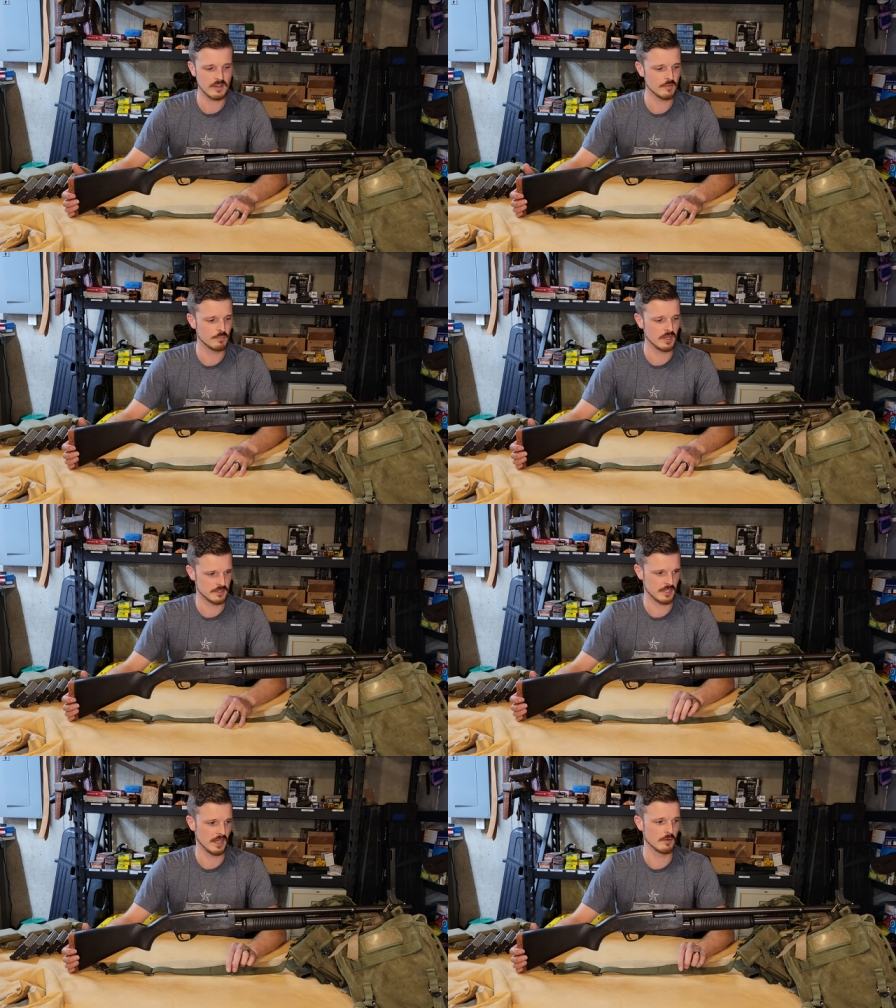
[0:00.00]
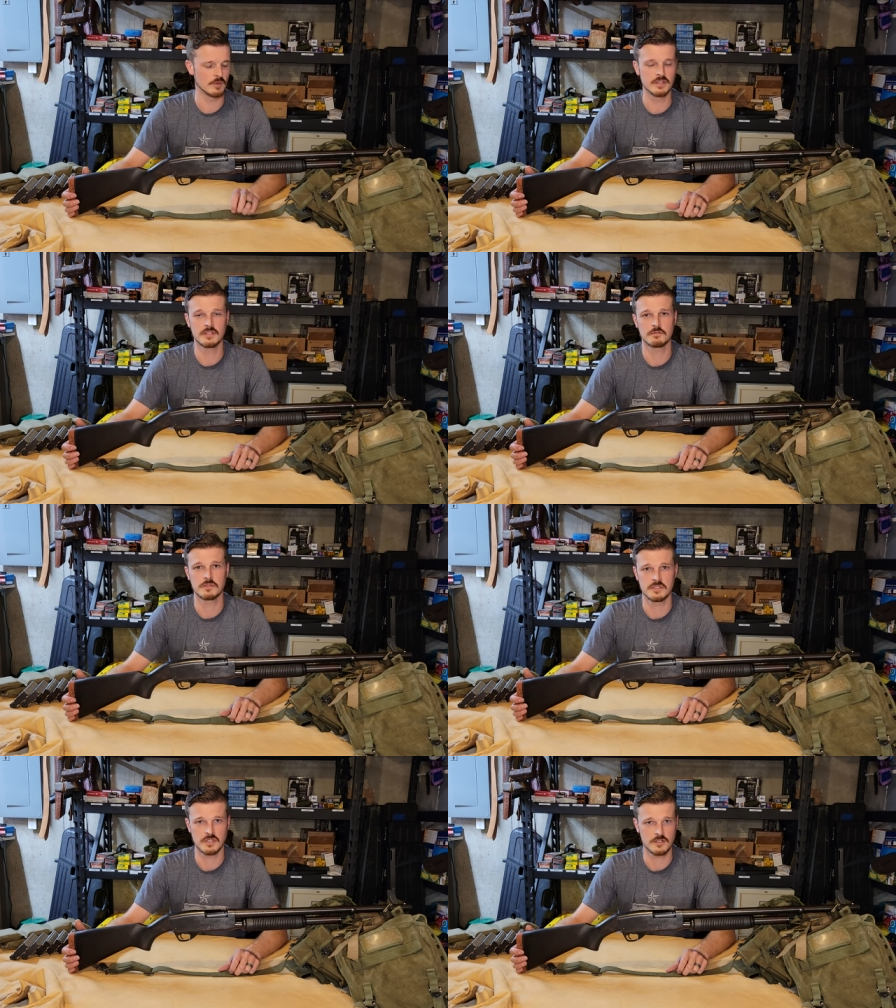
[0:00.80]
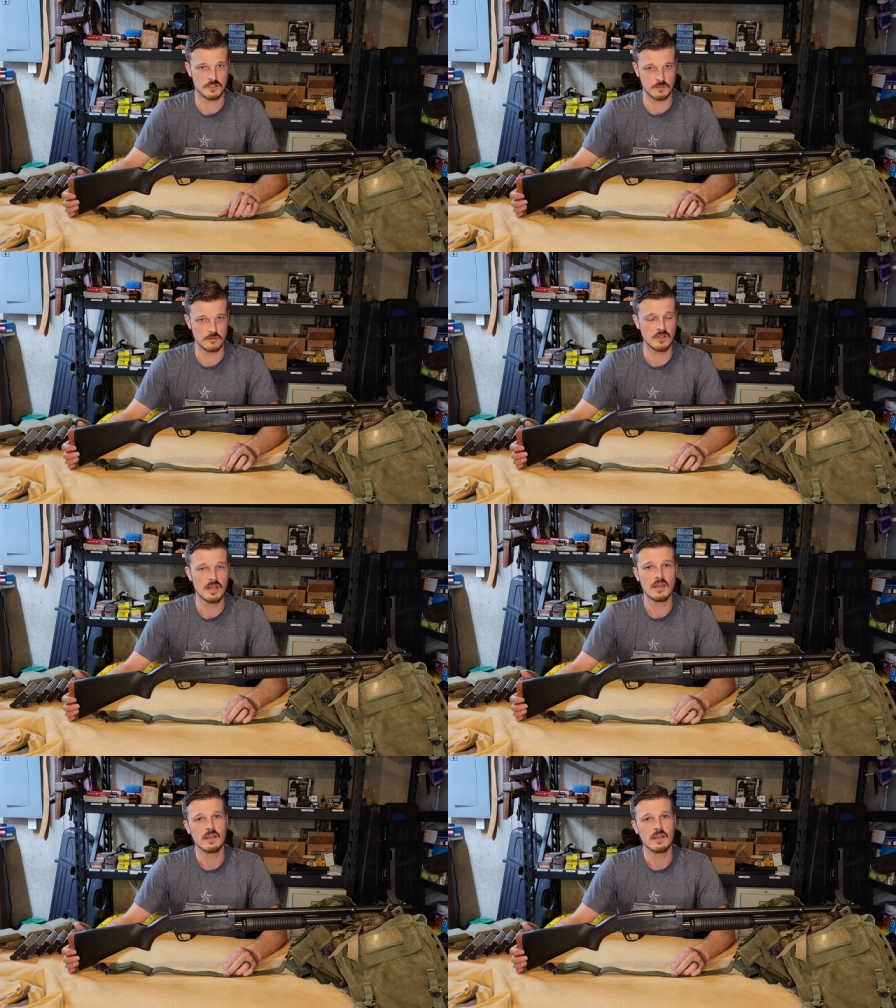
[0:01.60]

of buckshot, when this was issued,